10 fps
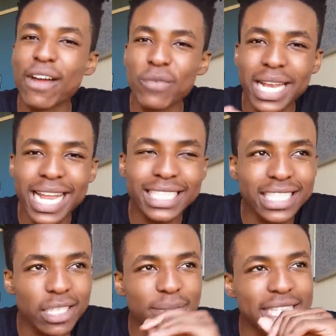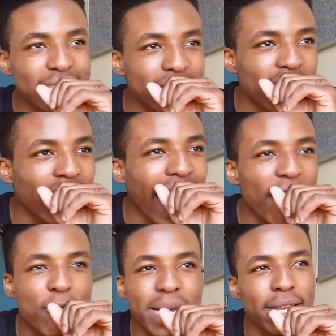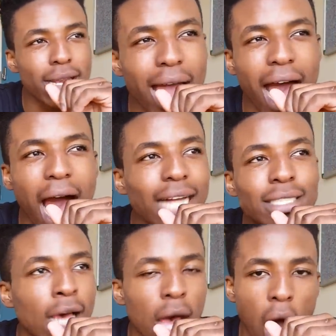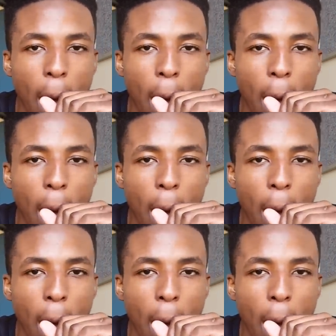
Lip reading: Relationships this year have been utter